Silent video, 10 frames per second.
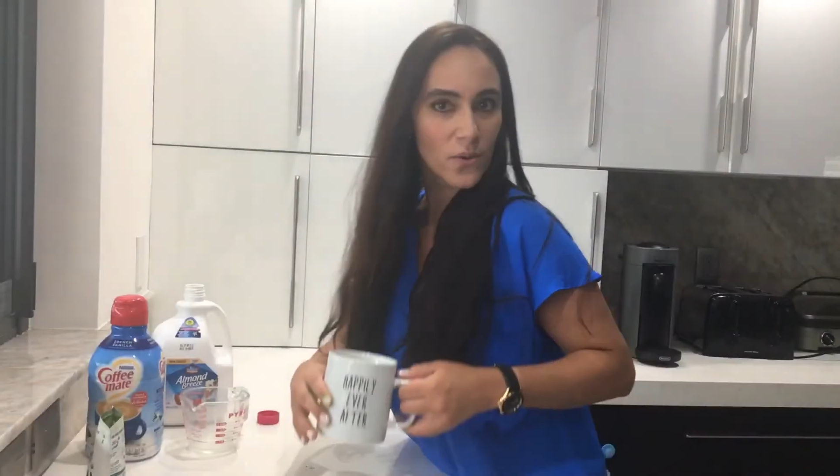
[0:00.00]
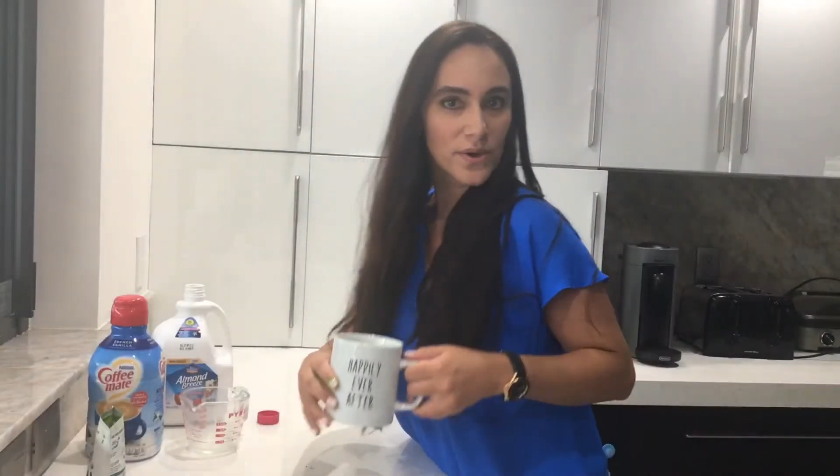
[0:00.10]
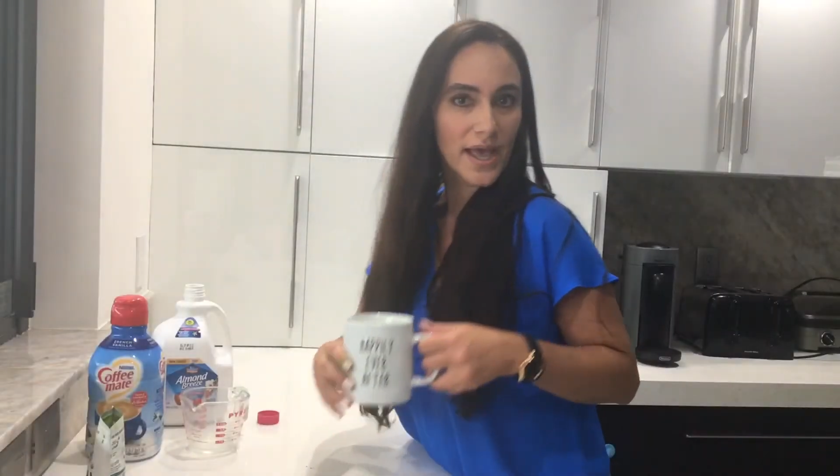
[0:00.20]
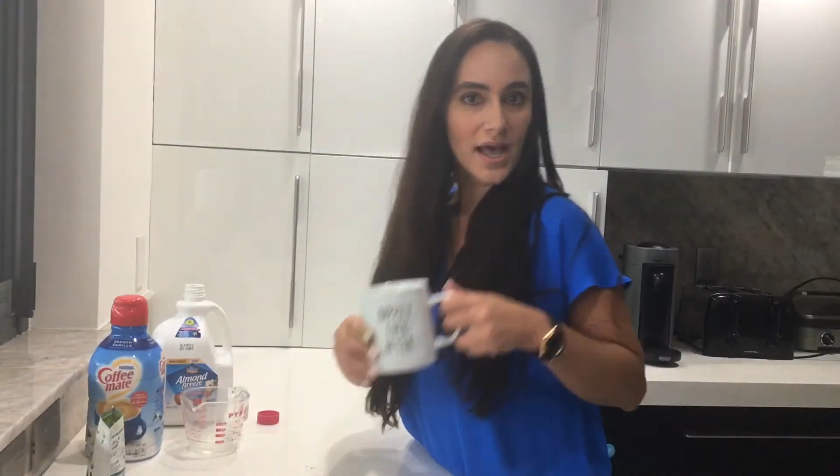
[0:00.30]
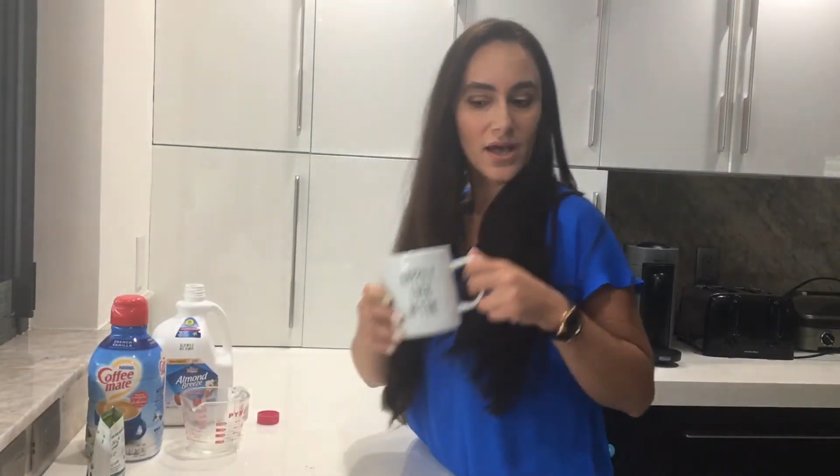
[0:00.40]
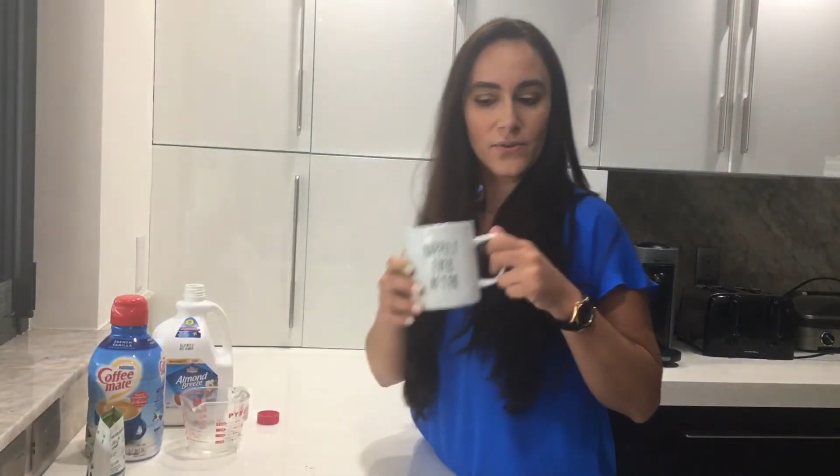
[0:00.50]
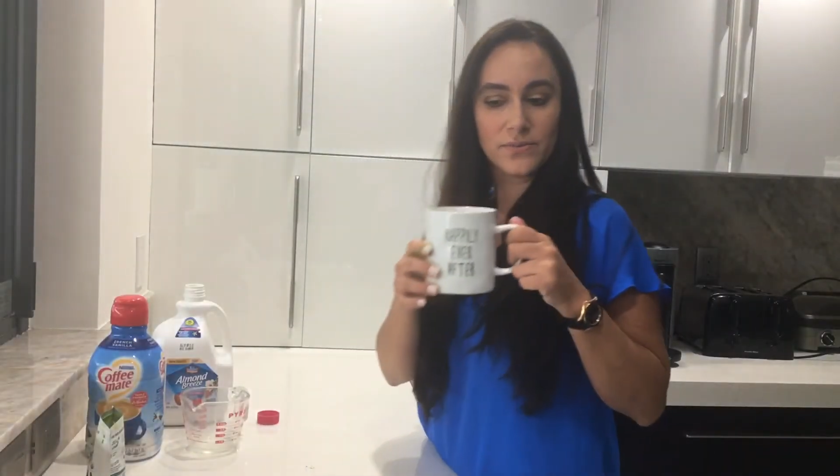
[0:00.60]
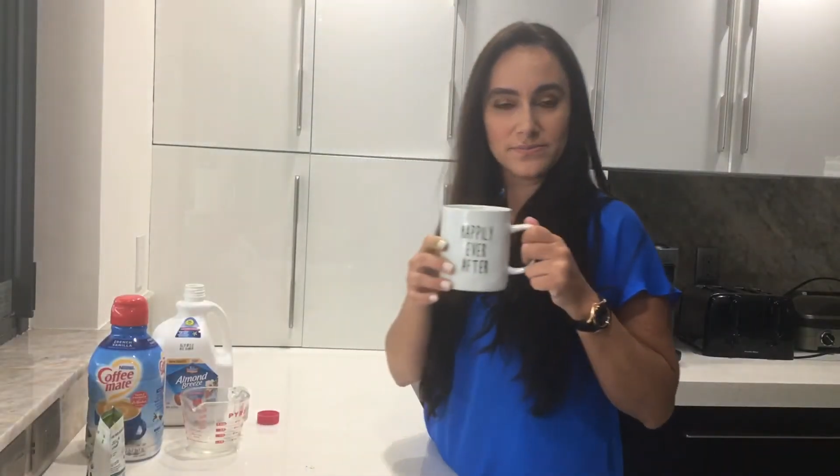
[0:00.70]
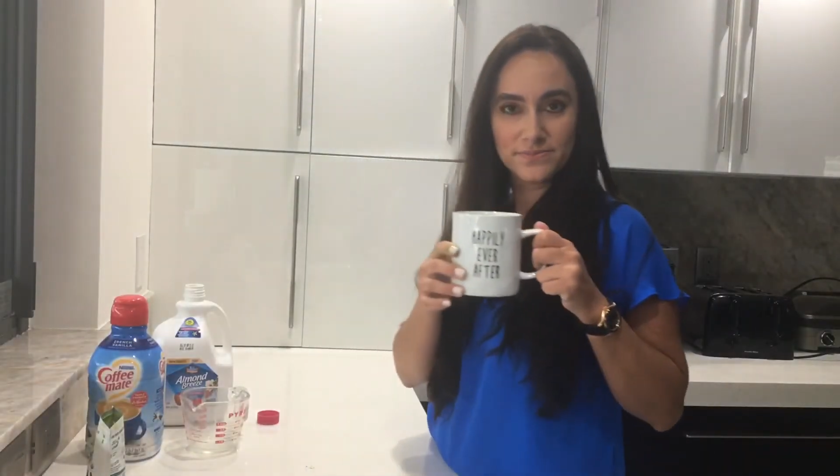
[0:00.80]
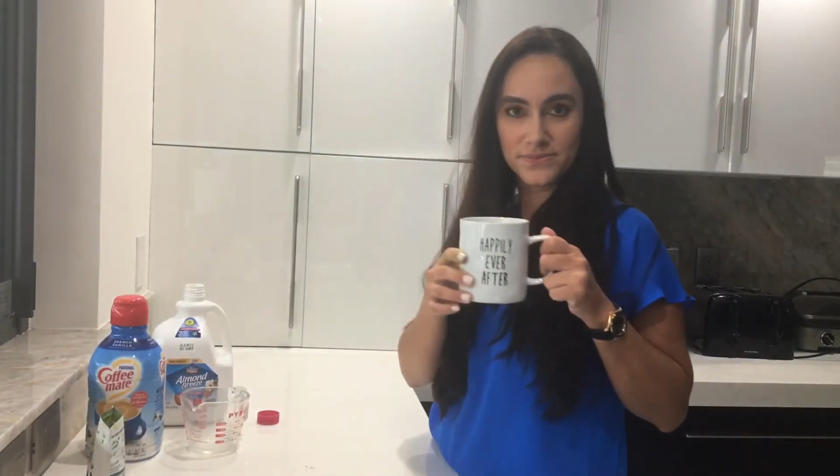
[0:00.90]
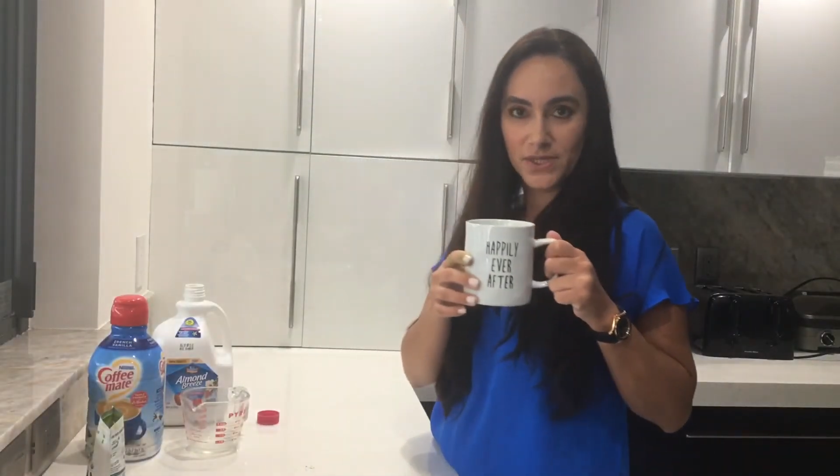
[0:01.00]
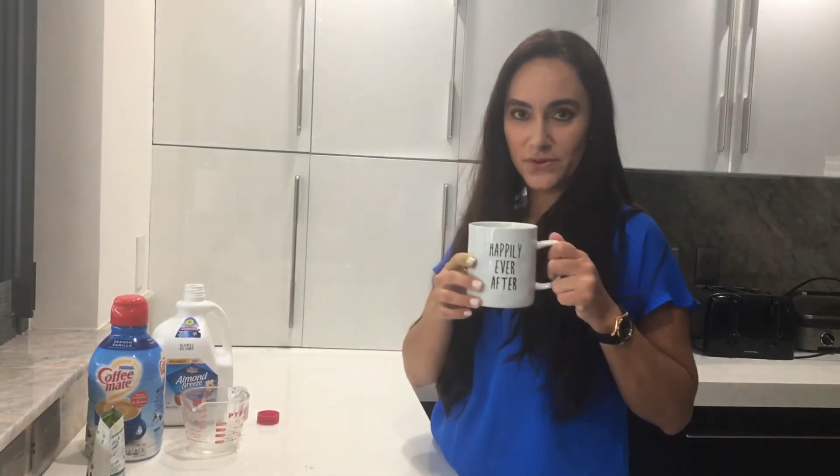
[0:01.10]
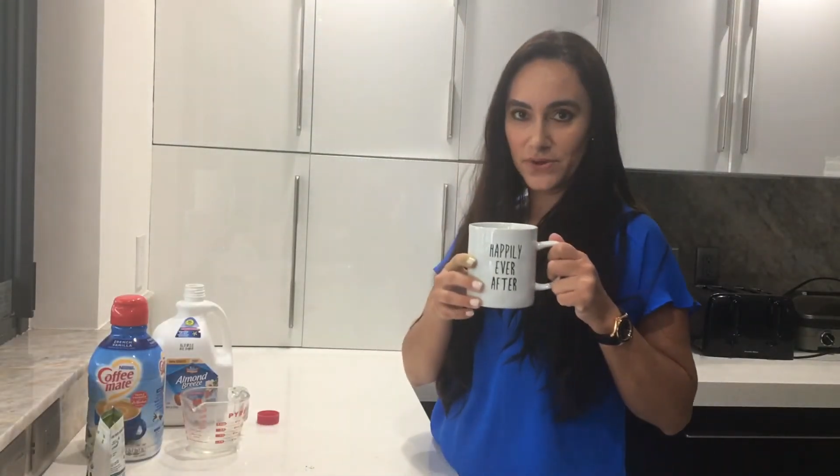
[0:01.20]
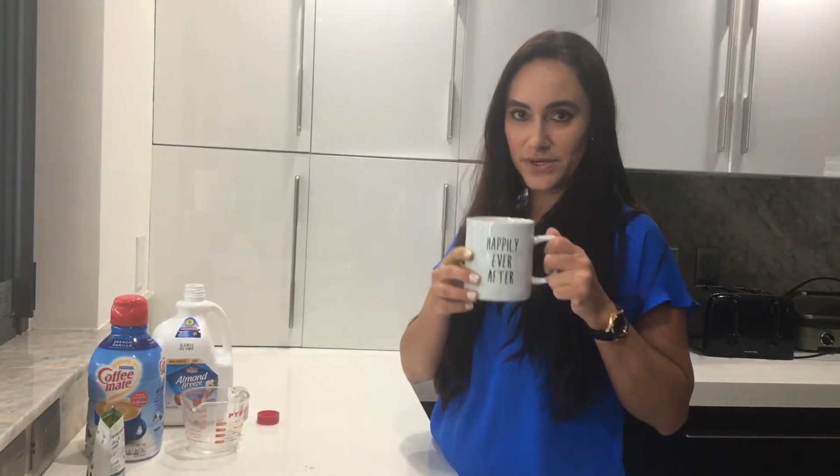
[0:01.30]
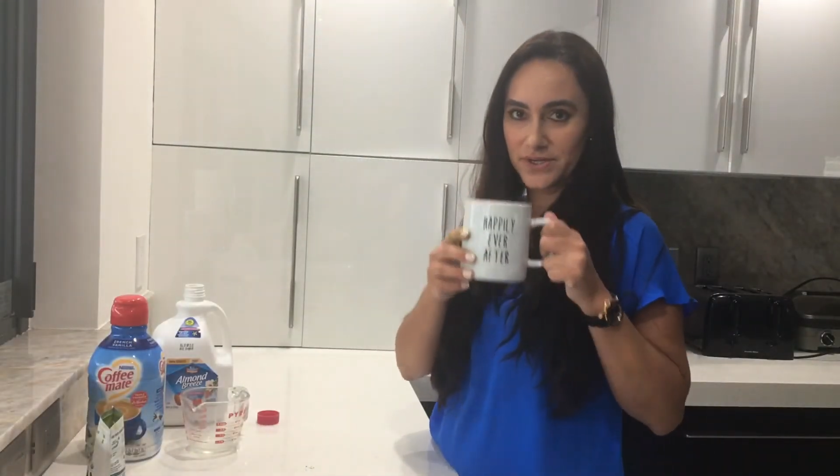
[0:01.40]
we have
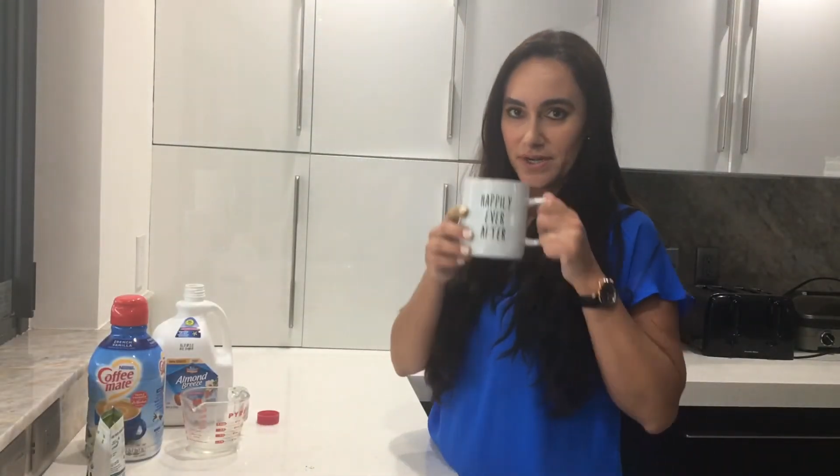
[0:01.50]
our